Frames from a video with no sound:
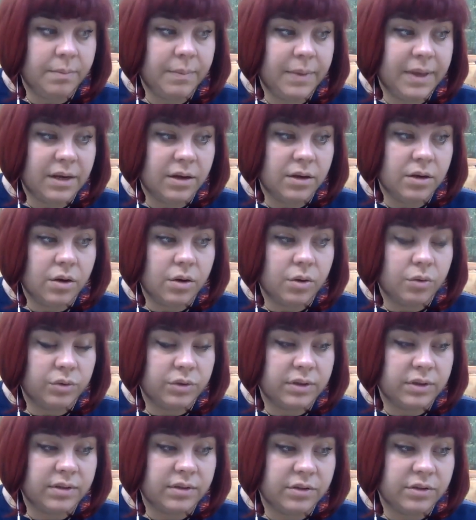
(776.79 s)
marigold
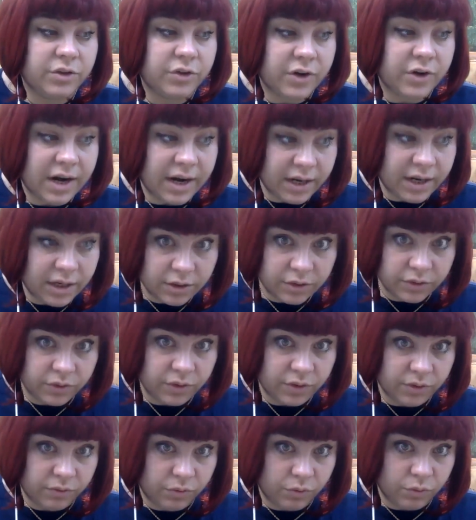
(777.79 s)
and dry it
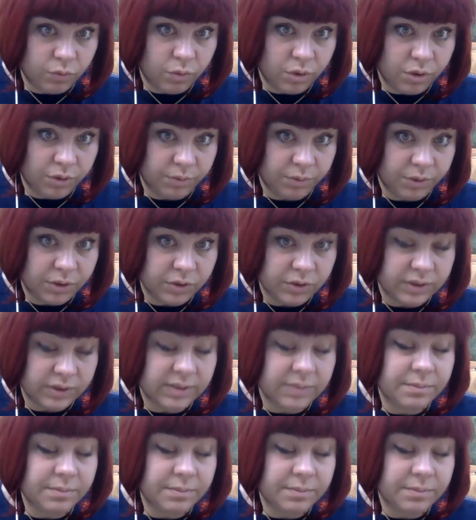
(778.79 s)
if you want, because it's